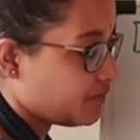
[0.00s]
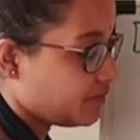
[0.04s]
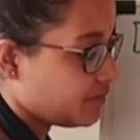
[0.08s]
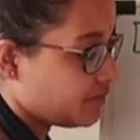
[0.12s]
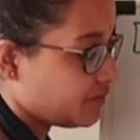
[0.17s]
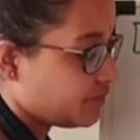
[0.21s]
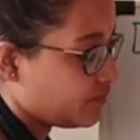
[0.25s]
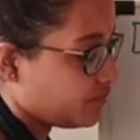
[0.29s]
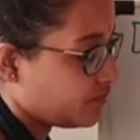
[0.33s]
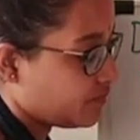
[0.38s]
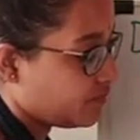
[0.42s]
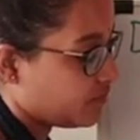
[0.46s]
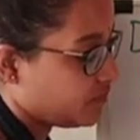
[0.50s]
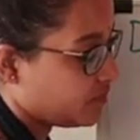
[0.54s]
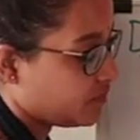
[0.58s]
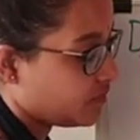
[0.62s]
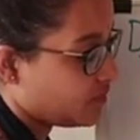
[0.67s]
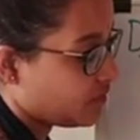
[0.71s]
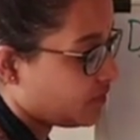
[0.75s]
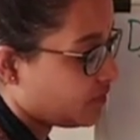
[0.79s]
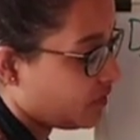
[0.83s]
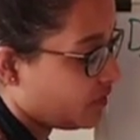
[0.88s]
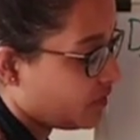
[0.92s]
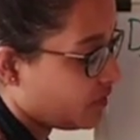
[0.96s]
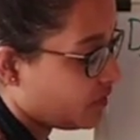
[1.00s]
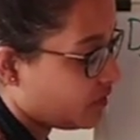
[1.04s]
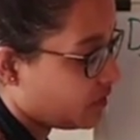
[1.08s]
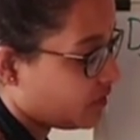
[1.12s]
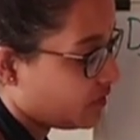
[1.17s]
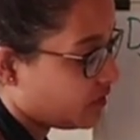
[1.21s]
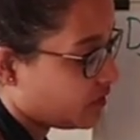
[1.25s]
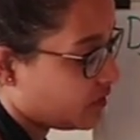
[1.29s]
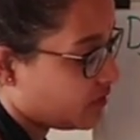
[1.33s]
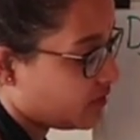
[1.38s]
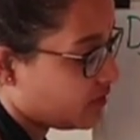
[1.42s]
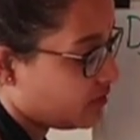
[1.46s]

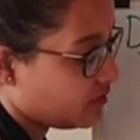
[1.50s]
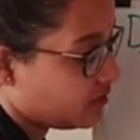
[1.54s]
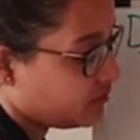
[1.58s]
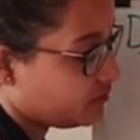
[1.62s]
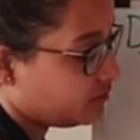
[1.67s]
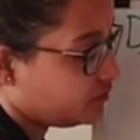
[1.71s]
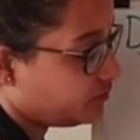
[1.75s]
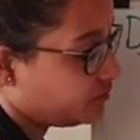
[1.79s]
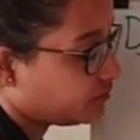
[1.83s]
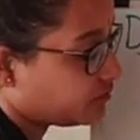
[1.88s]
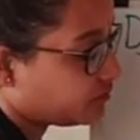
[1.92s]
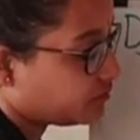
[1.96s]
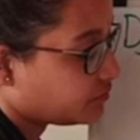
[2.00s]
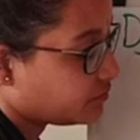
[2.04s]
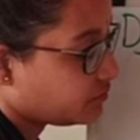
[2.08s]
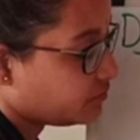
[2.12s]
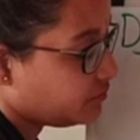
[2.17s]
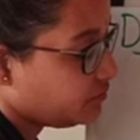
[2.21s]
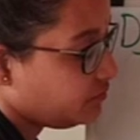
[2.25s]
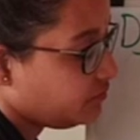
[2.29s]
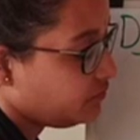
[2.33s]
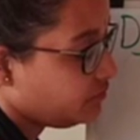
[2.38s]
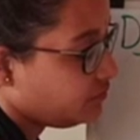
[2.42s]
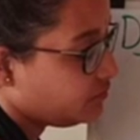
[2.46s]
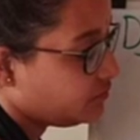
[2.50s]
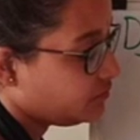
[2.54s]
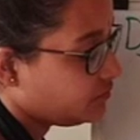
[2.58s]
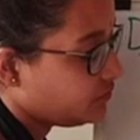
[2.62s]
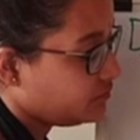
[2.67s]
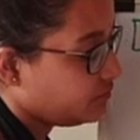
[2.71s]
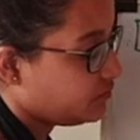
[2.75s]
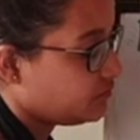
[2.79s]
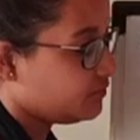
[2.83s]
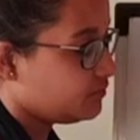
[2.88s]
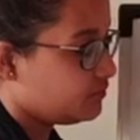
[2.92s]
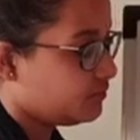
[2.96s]

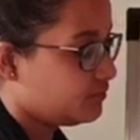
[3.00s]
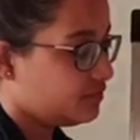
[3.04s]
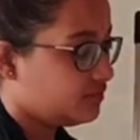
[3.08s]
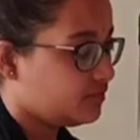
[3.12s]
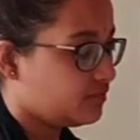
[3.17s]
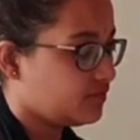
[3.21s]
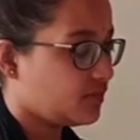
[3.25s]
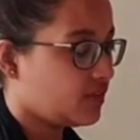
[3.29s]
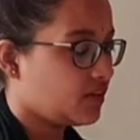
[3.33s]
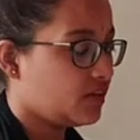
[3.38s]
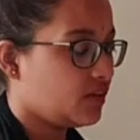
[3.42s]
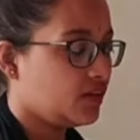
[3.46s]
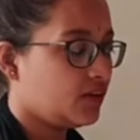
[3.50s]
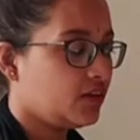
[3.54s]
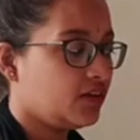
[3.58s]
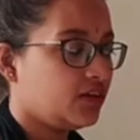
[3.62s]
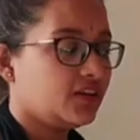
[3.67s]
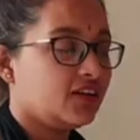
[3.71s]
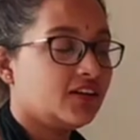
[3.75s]
No one is speaking in this clip.